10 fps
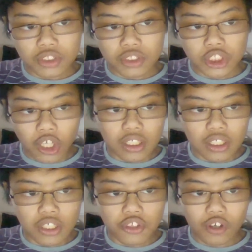
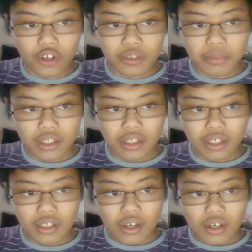Charlie Thorpe.
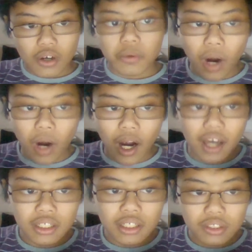
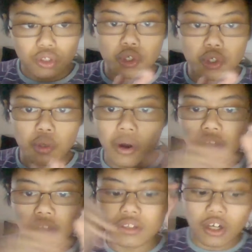Why do you
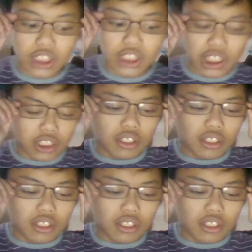wear glasses?